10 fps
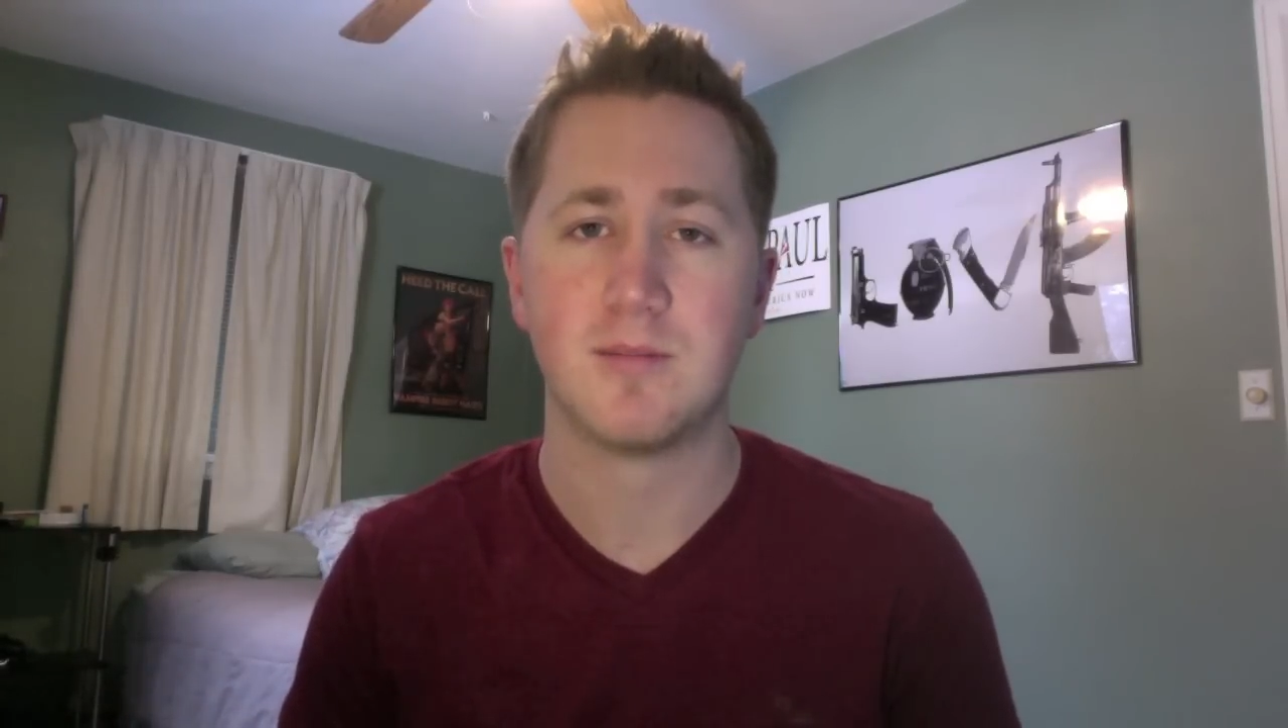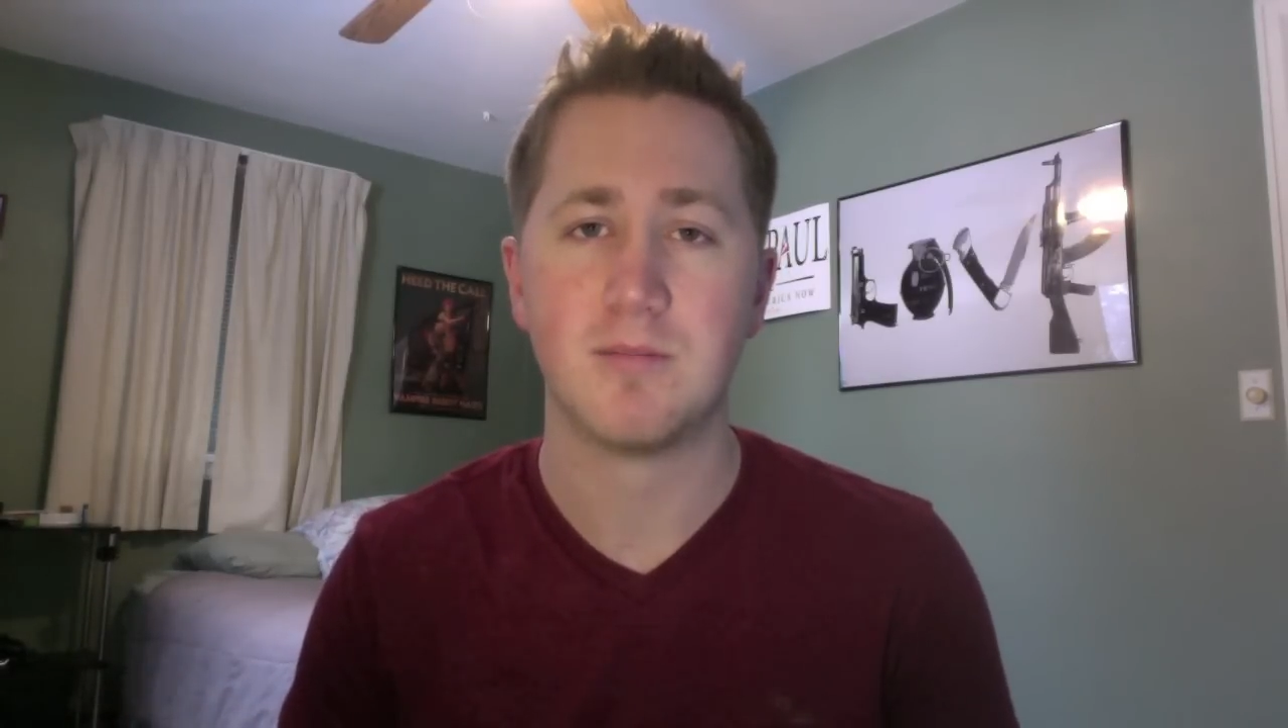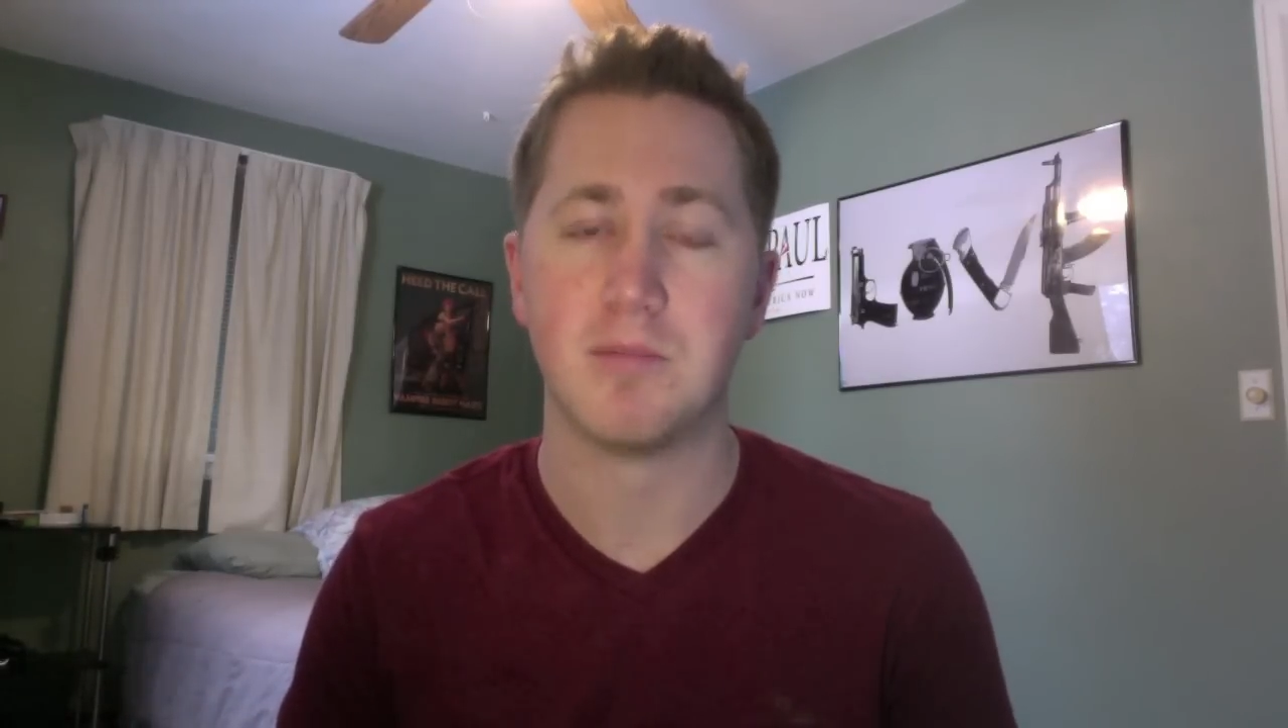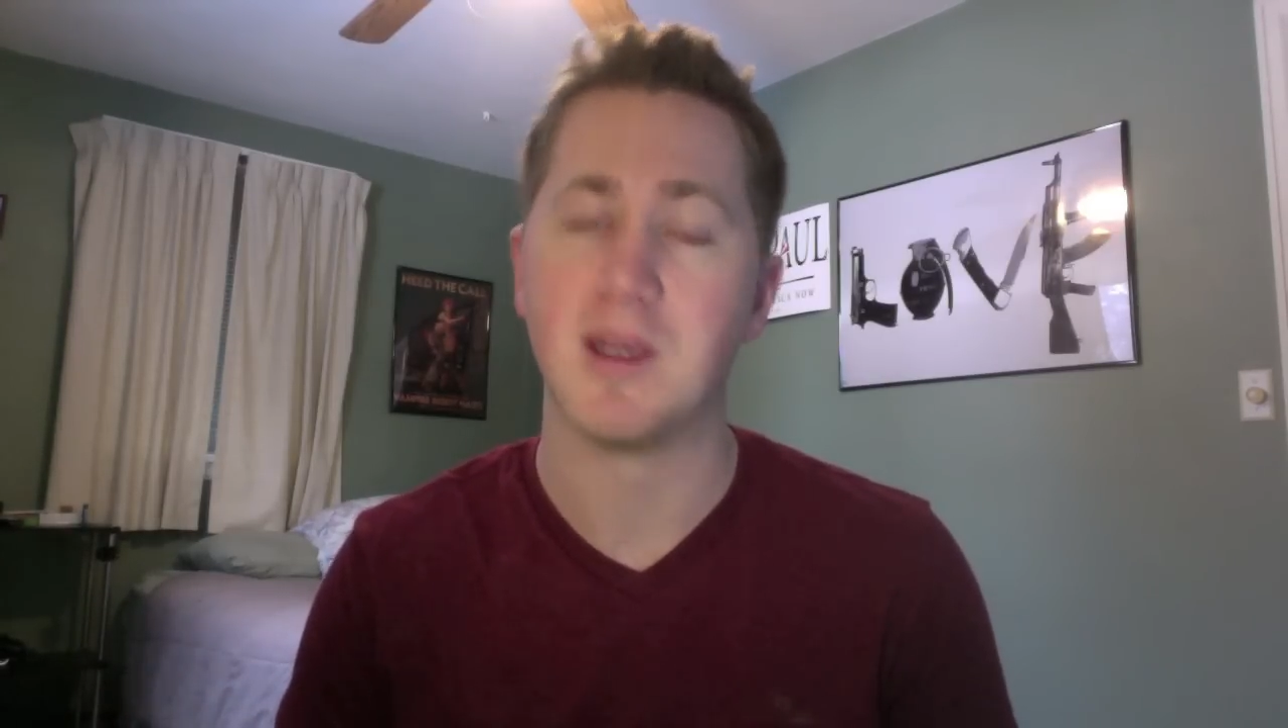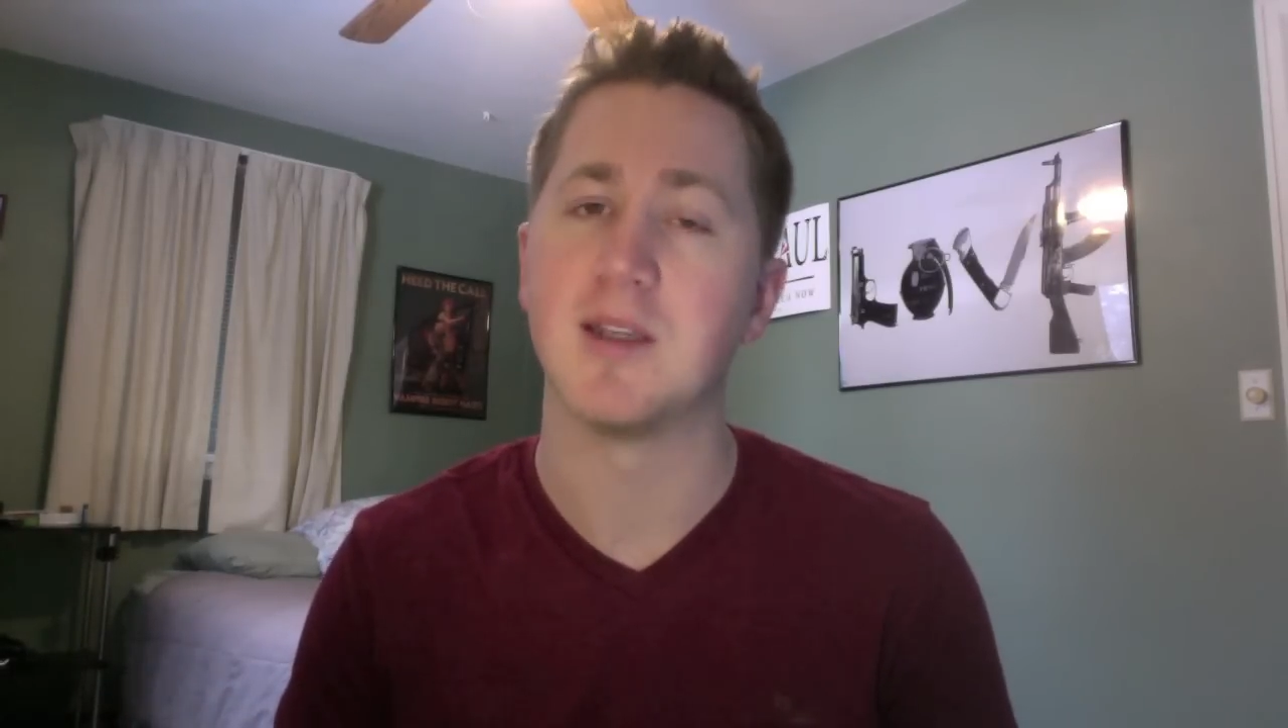
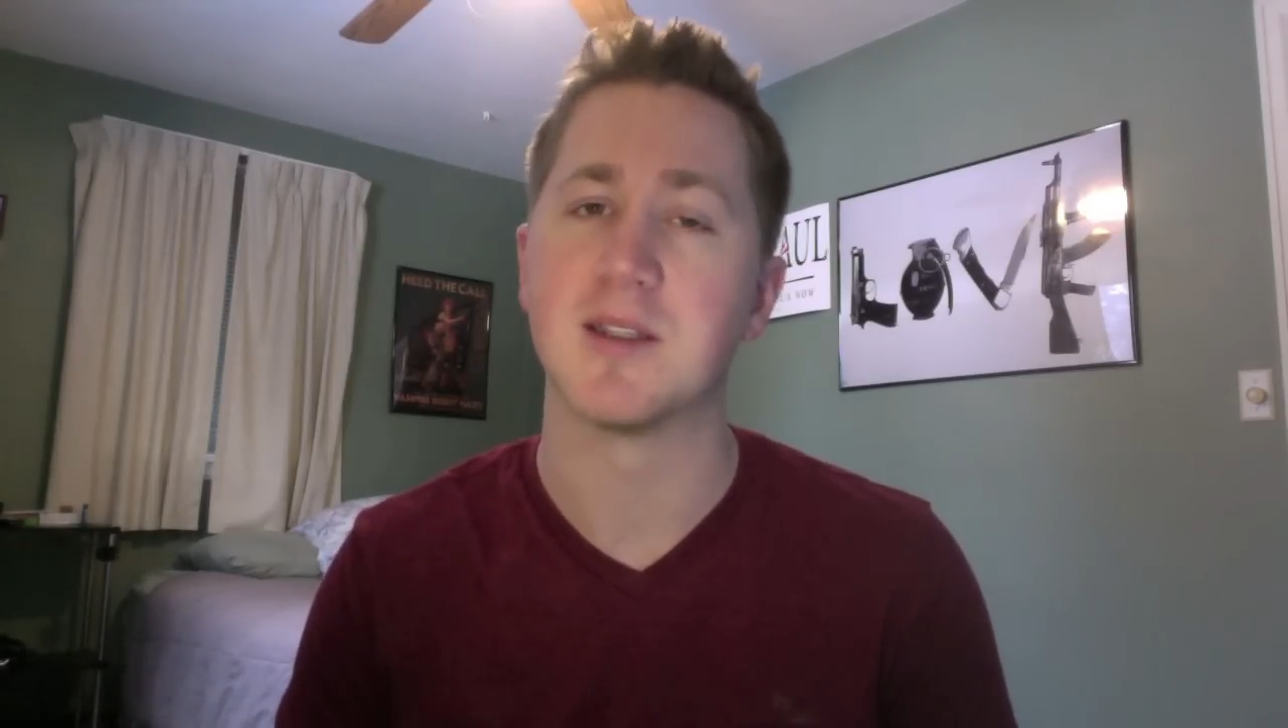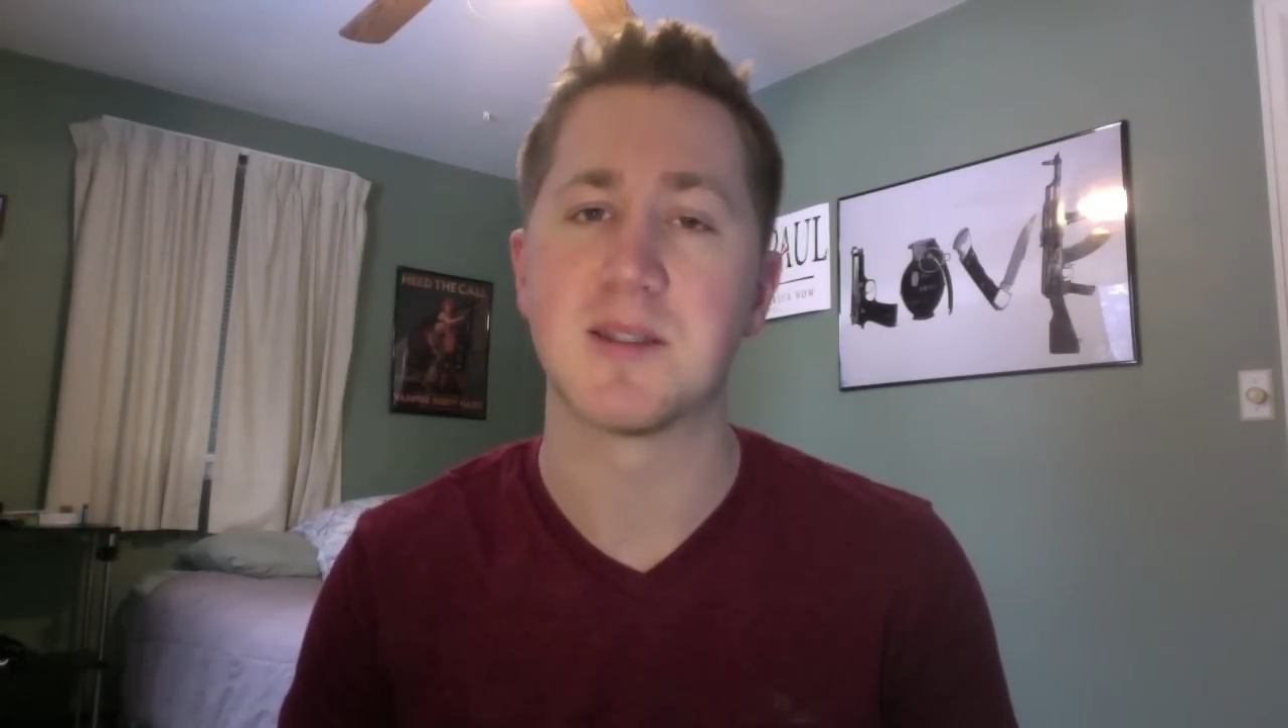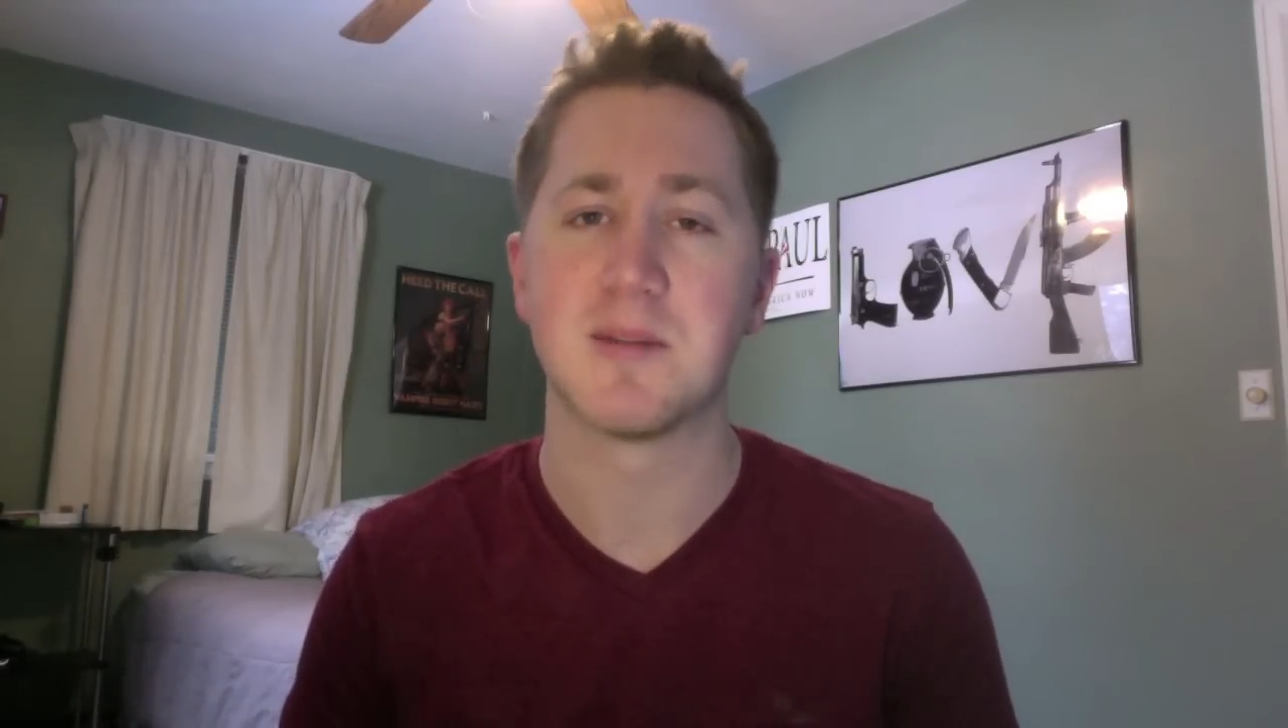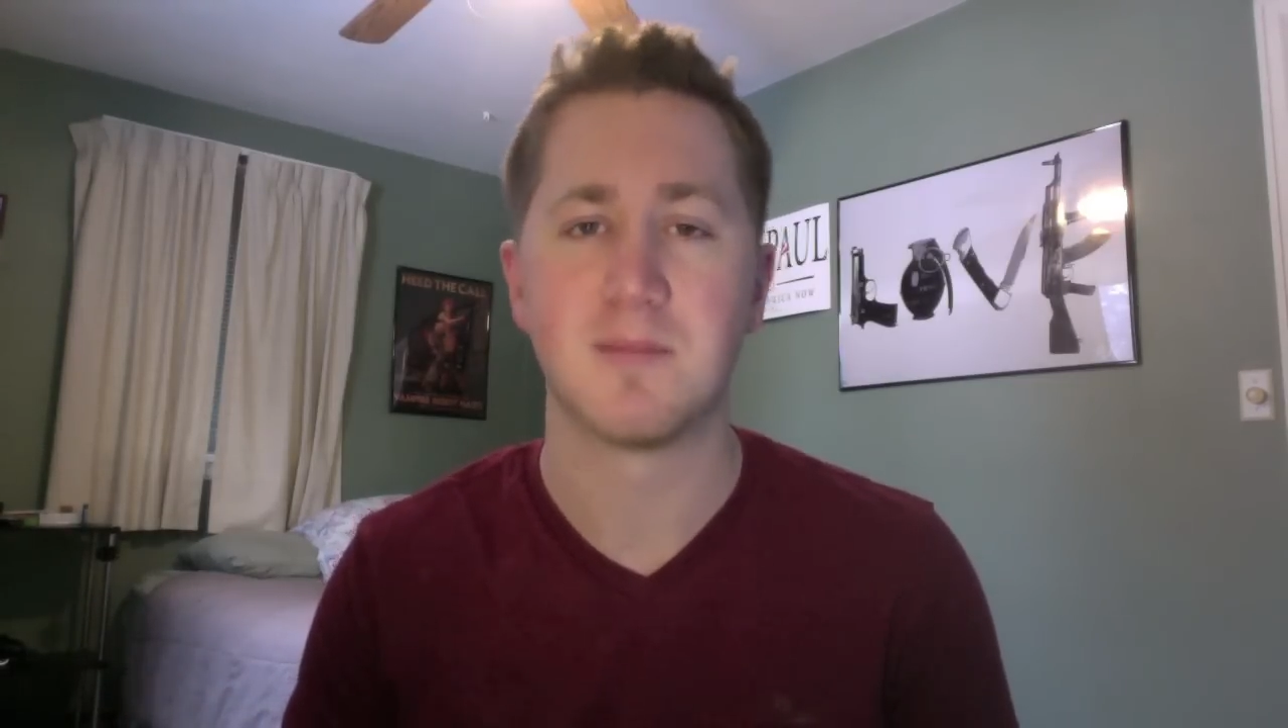Peace.